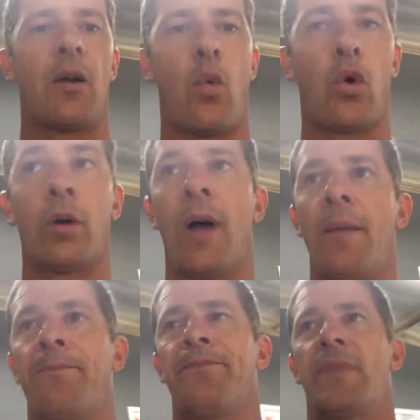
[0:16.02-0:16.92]
out of
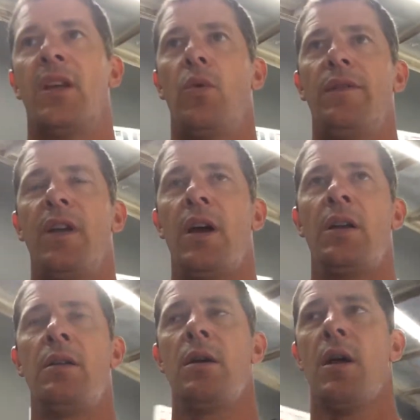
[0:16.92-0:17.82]
warm-up that we've
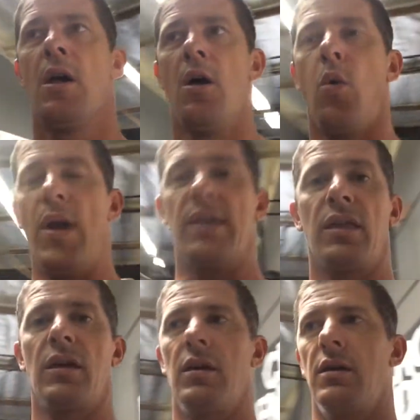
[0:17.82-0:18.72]
done
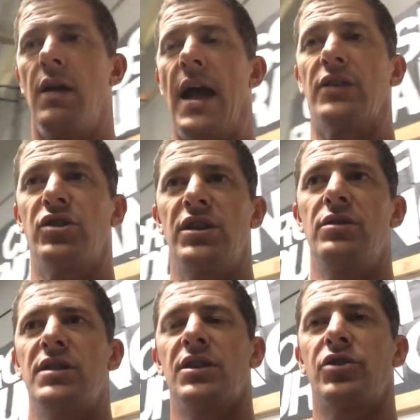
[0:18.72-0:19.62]
with actually
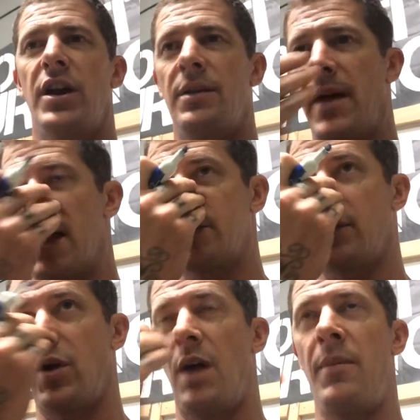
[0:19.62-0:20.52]
using the training
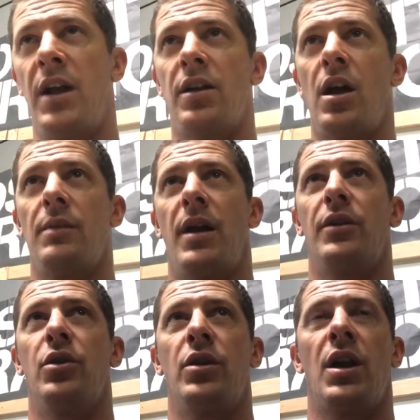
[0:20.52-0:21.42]
mask. But I'm not talking
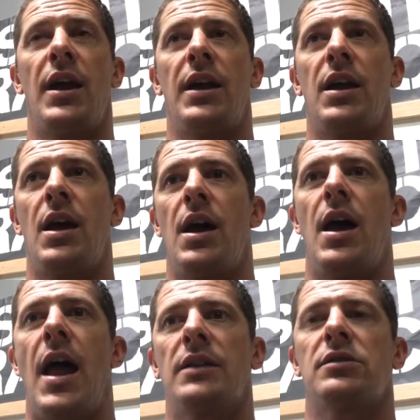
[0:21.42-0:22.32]
about doing like
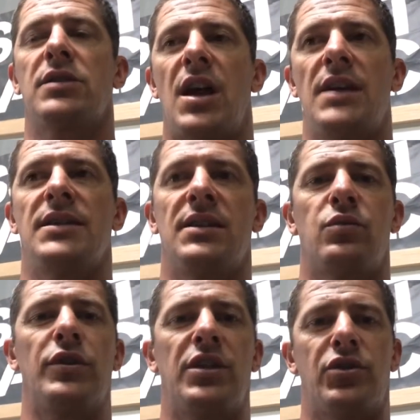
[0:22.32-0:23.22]

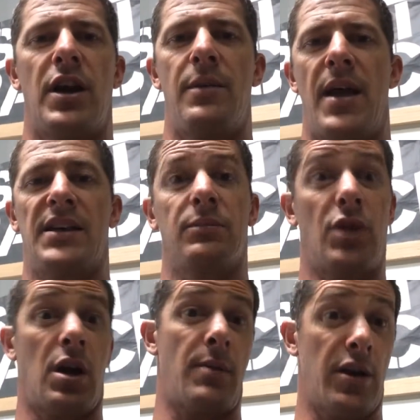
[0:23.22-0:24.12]
exercises with the training mask. I'm
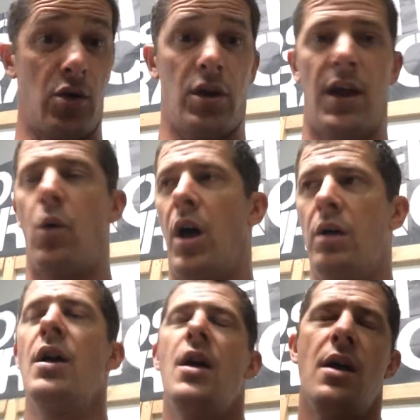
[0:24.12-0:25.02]
talking about doing like,
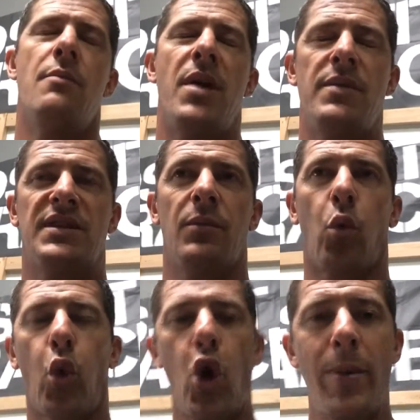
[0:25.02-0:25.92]
well, maybe some
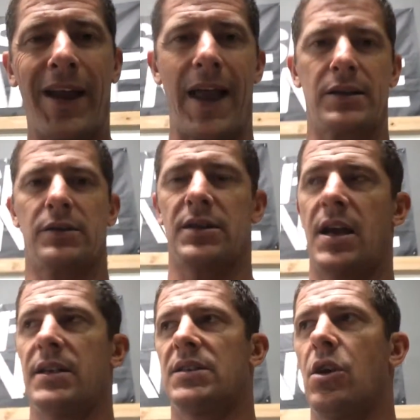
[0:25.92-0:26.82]
aerobic
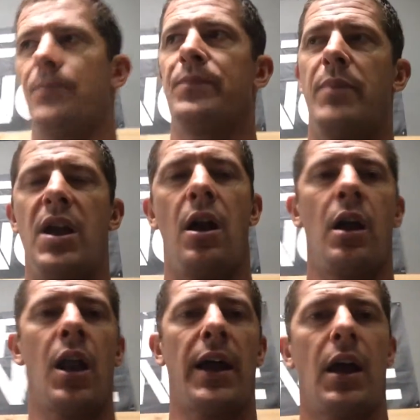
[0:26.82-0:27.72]
exercise. So being
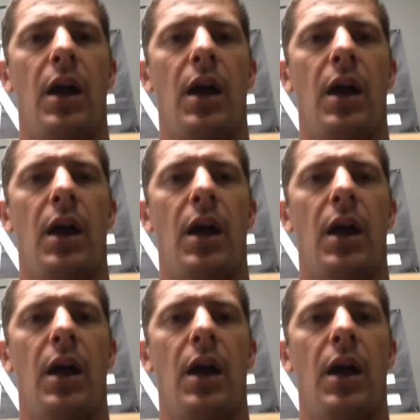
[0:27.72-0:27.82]
on like